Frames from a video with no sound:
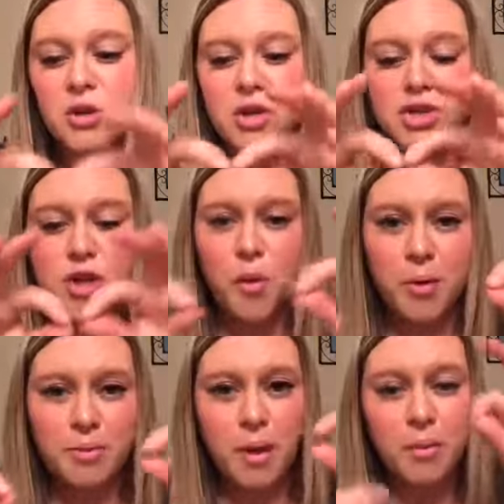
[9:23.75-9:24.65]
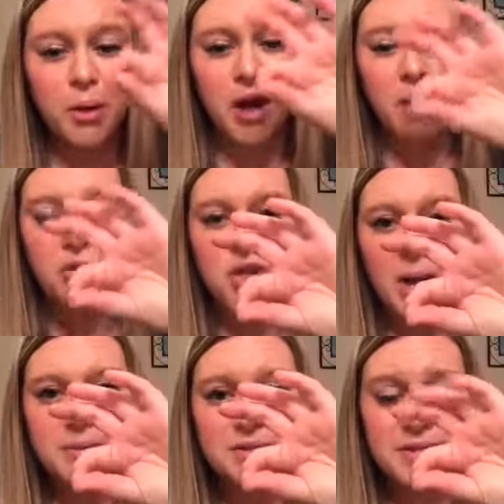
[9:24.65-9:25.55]
You can just open them up, put a couple
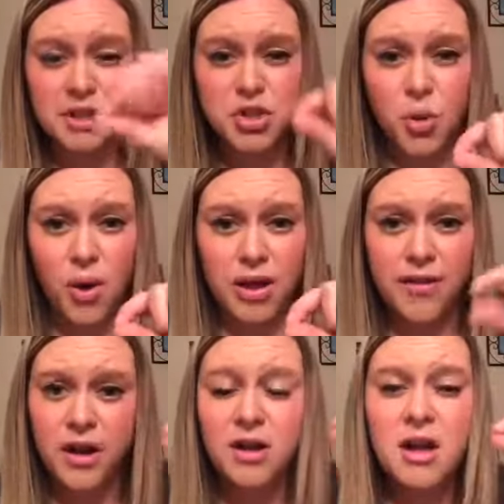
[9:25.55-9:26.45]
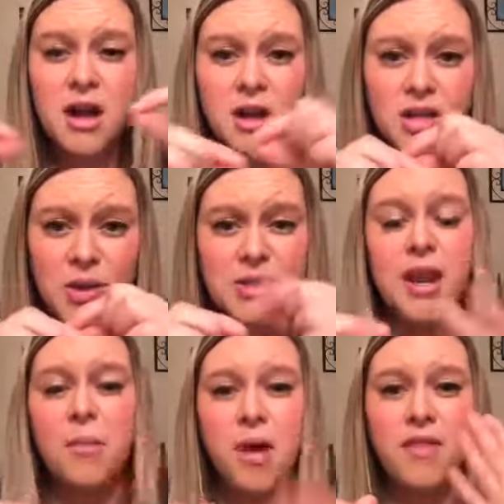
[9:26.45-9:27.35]
drops of essential oil in there, close it
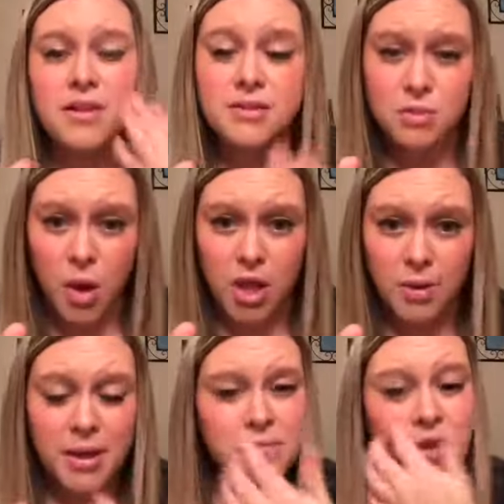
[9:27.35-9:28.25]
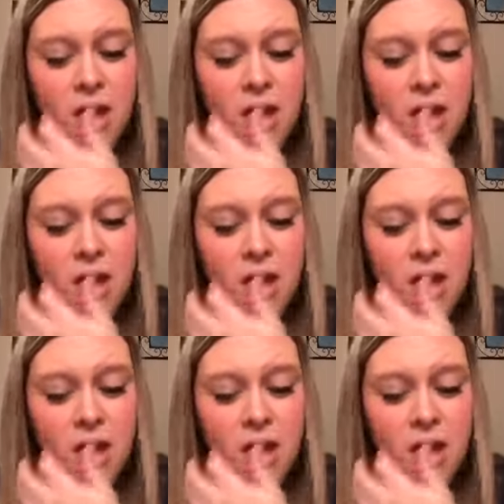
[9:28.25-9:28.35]
up, and then swallow it.